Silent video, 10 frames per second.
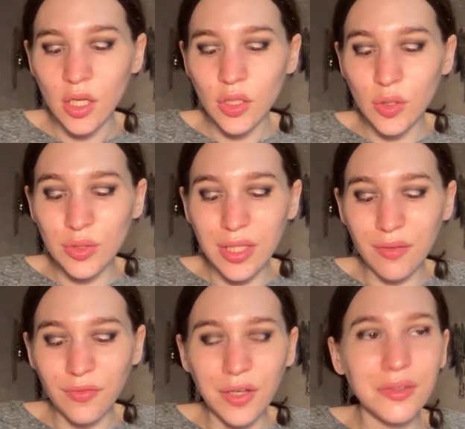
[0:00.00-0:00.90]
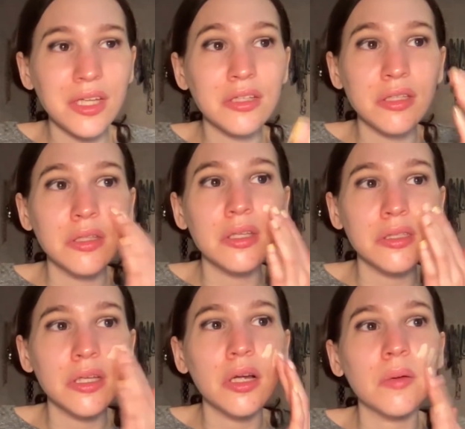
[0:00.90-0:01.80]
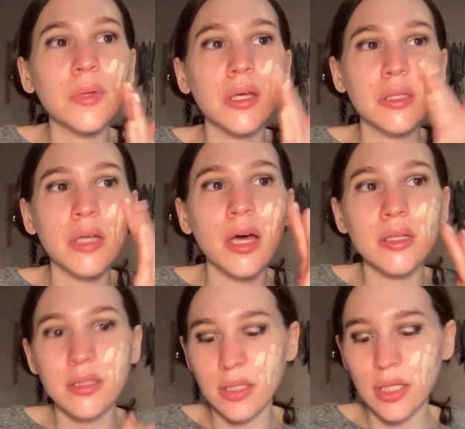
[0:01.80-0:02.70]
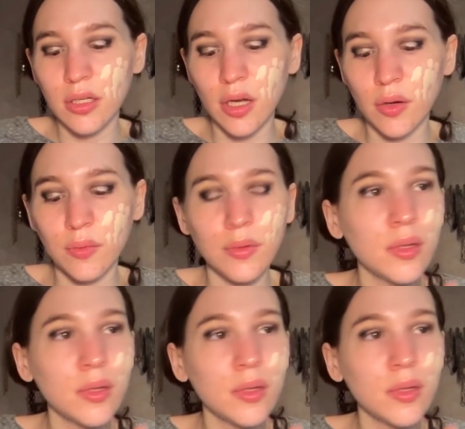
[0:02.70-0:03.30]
use up foundation this year, because honestly, you know,